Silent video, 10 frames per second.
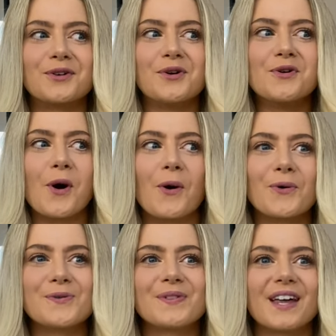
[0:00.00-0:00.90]

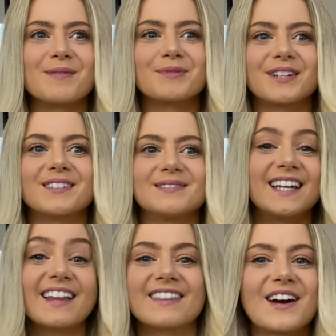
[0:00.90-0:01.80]
known that I'm gonna
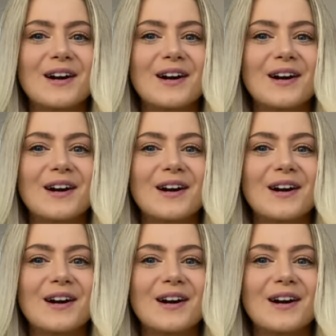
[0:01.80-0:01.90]
get there,